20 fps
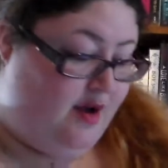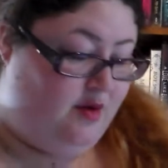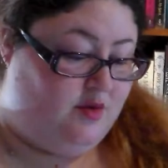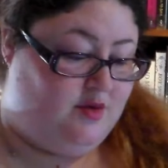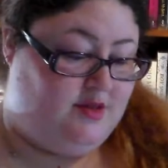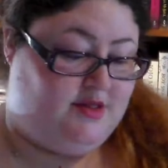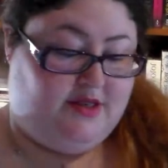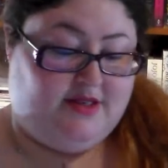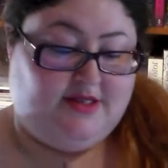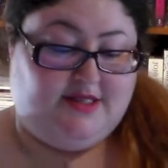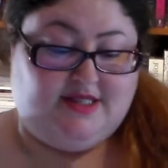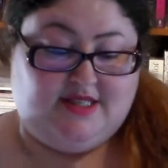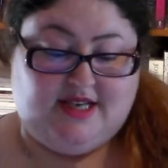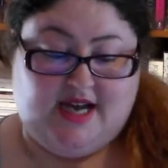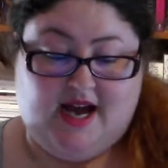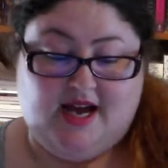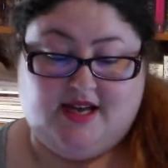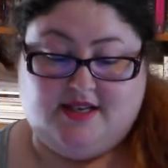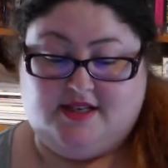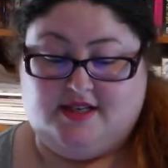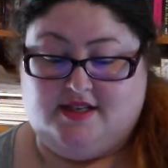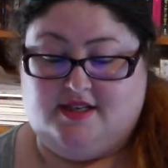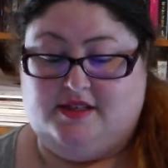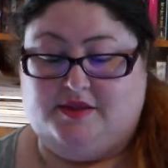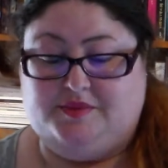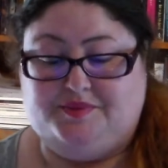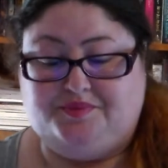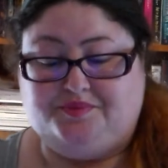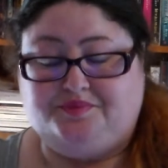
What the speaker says: I also started